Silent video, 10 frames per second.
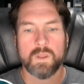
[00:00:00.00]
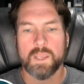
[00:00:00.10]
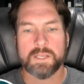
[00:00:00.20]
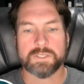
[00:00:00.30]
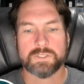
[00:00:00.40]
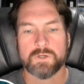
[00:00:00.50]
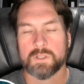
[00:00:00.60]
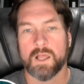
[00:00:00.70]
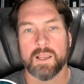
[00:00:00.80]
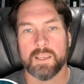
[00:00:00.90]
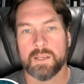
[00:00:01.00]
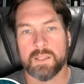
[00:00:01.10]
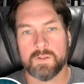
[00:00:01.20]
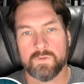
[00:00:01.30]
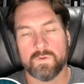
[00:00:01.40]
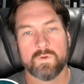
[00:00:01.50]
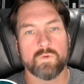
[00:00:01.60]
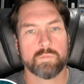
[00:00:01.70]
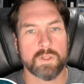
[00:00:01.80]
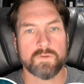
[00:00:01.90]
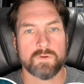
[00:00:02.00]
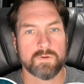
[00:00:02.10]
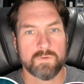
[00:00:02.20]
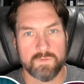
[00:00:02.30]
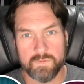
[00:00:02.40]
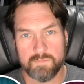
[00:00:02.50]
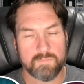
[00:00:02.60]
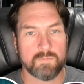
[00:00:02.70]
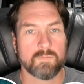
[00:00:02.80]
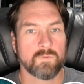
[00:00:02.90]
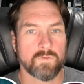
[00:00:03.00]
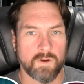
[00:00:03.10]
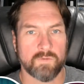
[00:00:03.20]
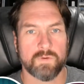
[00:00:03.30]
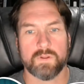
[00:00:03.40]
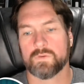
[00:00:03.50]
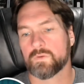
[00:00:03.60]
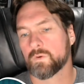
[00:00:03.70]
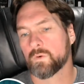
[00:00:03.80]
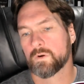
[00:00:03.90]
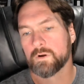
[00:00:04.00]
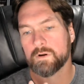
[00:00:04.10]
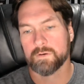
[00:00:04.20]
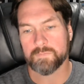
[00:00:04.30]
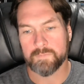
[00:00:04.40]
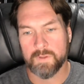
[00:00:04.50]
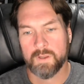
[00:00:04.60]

is you're logging into Blizzard's service or